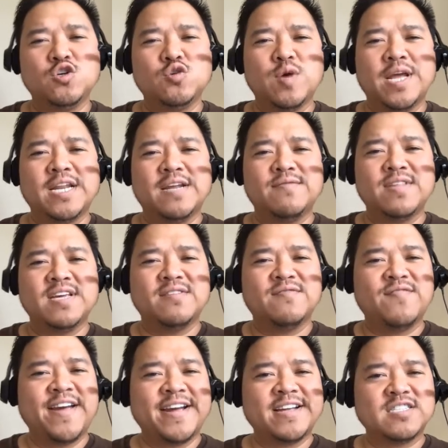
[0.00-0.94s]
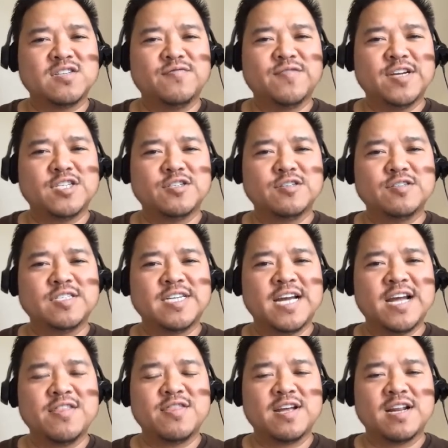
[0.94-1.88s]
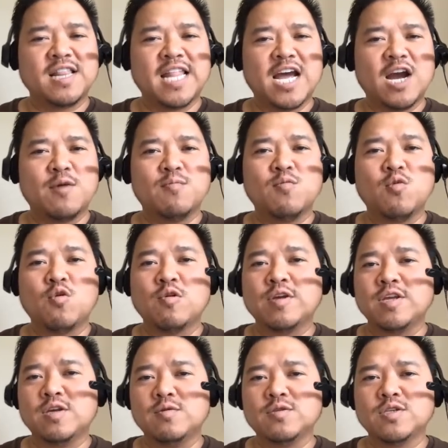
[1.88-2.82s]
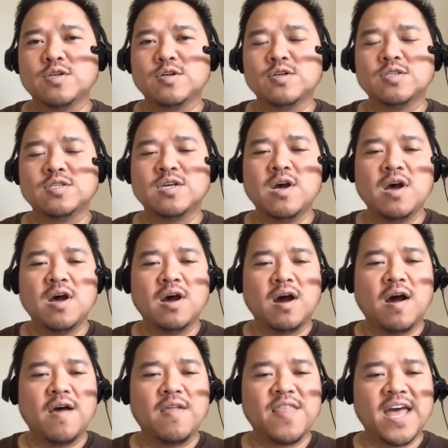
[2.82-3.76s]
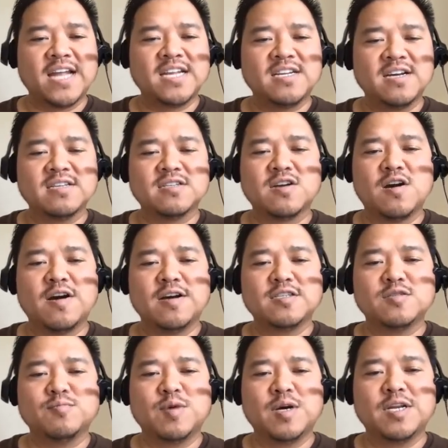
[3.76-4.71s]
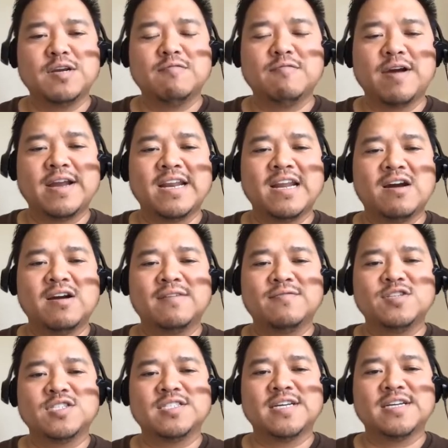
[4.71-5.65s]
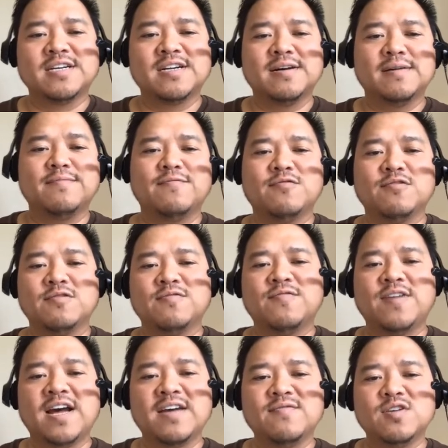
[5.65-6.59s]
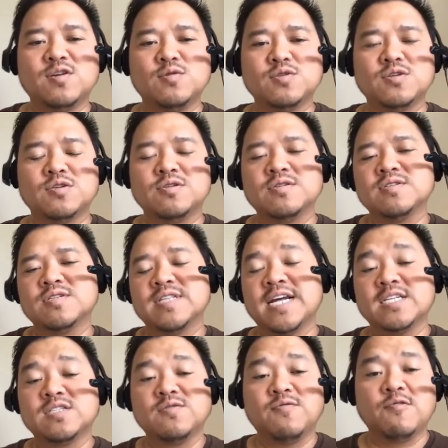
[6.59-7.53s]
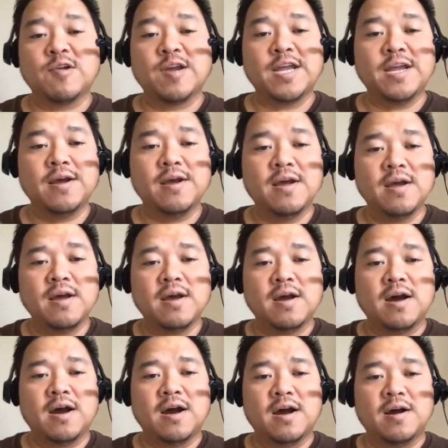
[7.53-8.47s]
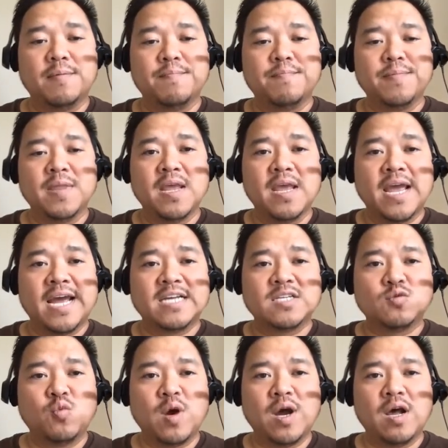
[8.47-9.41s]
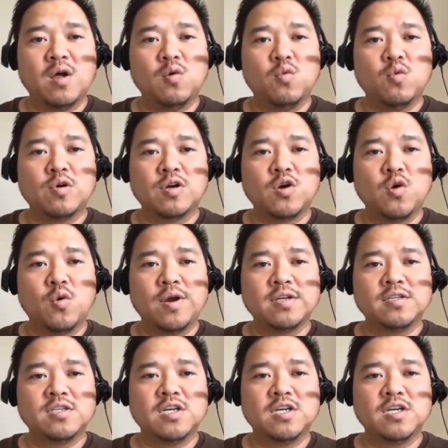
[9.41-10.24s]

any of the advanced features yet that allow more users. Uh, that does cost money. Right now I've just set it up for five users and that's free. Um, as well, we're going to